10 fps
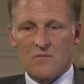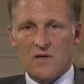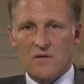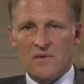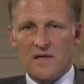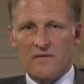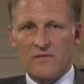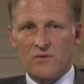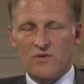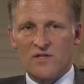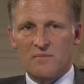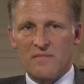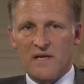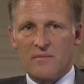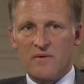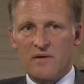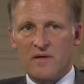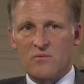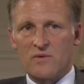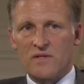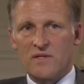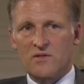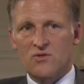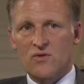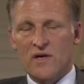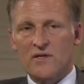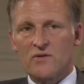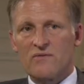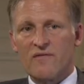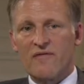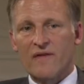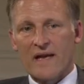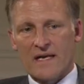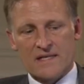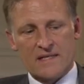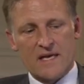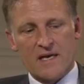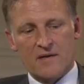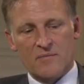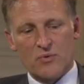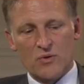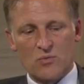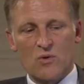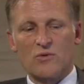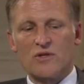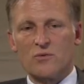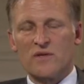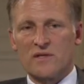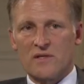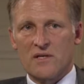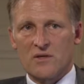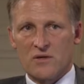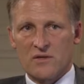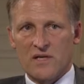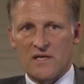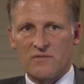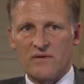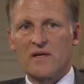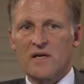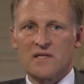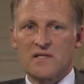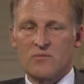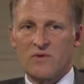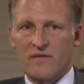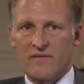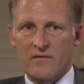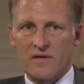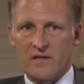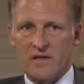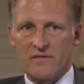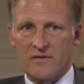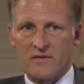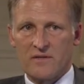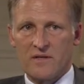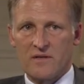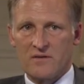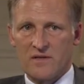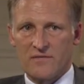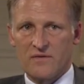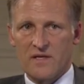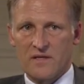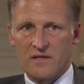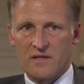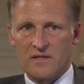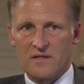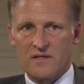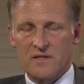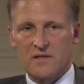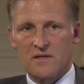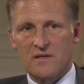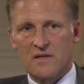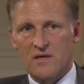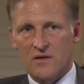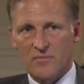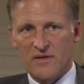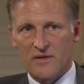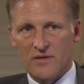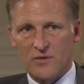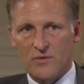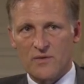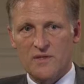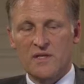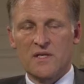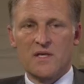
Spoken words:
Well, the main evolutions may be that we try to reflect and put what we do in context, realize that we have very little evidence, that there are different techniques that are being used,